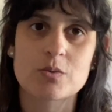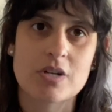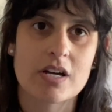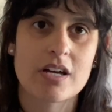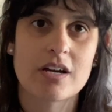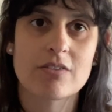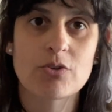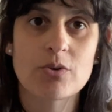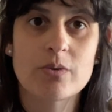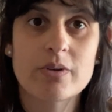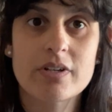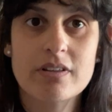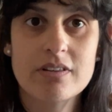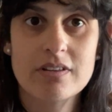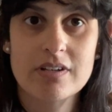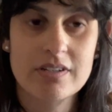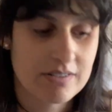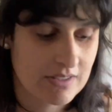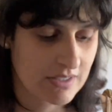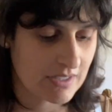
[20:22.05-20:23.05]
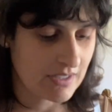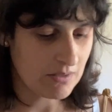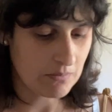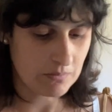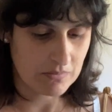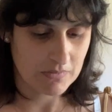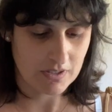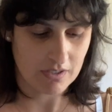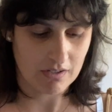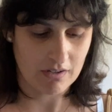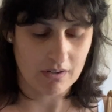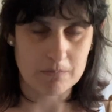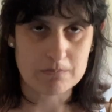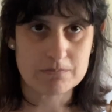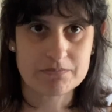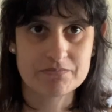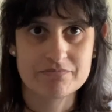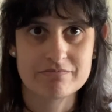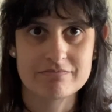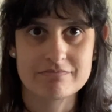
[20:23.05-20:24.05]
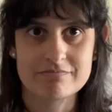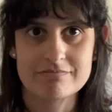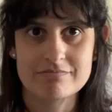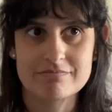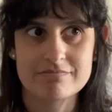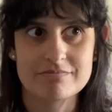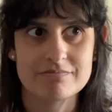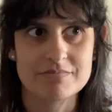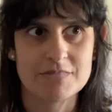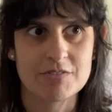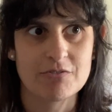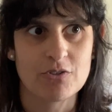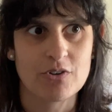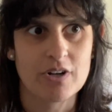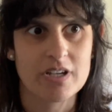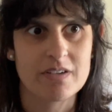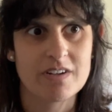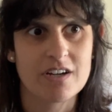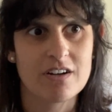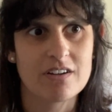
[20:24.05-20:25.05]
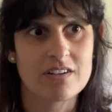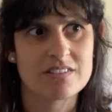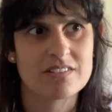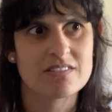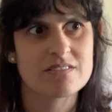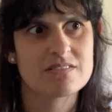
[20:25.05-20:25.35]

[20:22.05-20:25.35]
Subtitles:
I have already thanked Kim before I even got it.